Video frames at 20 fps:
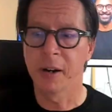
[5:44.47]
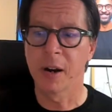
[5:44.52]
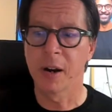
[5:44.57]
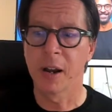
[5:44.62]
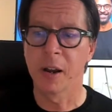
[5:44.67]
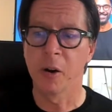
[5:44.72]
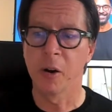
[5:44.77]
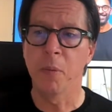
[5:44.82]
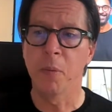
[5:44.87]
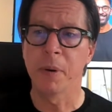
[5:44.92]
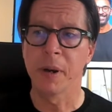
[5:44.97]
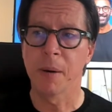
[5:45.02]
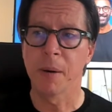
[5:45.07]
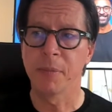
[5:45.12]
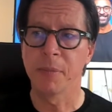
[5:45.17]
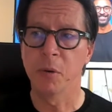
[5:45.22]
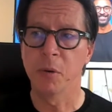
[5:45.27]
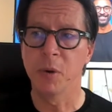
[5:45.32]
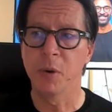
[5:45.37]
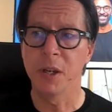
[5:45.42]
open up
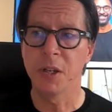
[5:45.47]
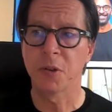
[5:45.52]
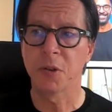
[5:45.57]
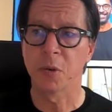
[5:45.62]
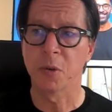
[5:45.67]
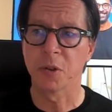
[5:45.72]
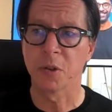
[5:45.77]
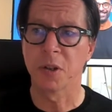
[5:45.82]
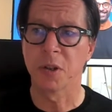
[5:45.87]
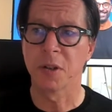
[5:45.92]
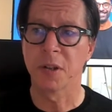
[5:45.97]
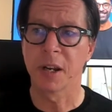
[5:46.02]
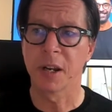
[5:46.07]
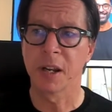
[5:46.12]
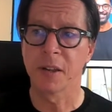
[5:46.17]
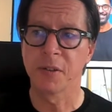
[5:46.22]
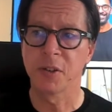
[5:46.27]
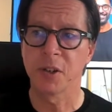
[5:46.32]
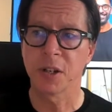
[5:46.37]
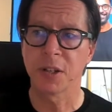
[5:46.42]
the resources and I
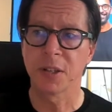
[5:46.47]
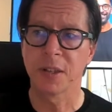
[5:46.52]
just